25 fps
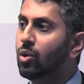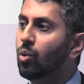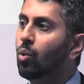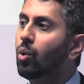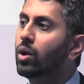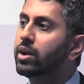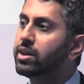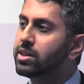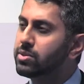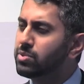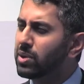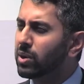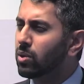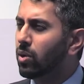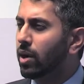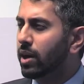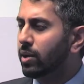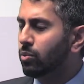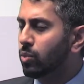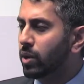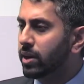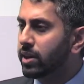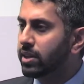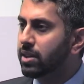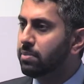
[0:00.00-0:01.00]
what is
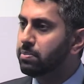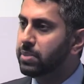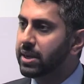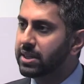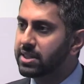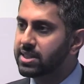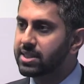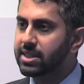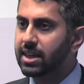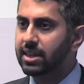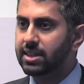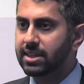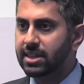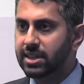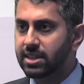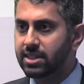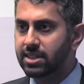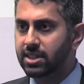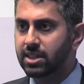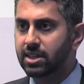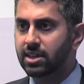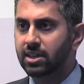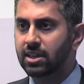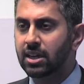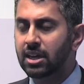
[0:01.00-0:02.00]
required, what are the bits that need
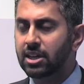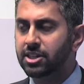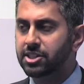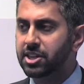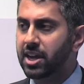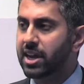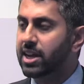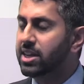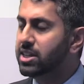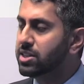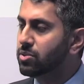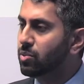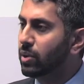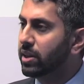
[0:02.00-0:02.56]
to change,